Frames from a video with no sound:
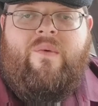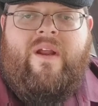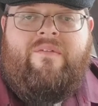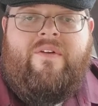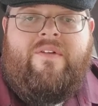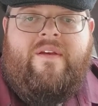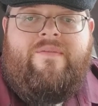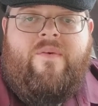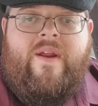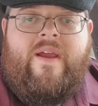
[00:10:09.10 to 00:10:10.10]
whatever is left
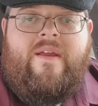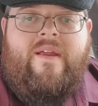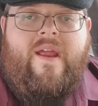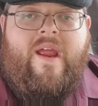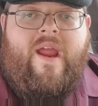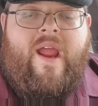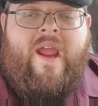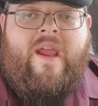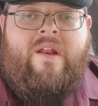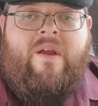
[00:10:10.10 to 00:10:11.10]
for you.
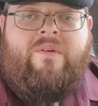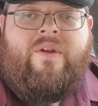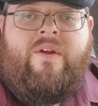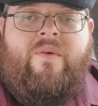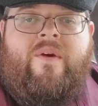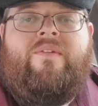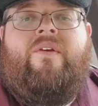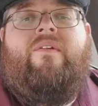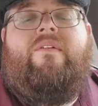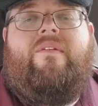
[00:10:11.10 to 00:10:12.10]
And I will talk to you all soon.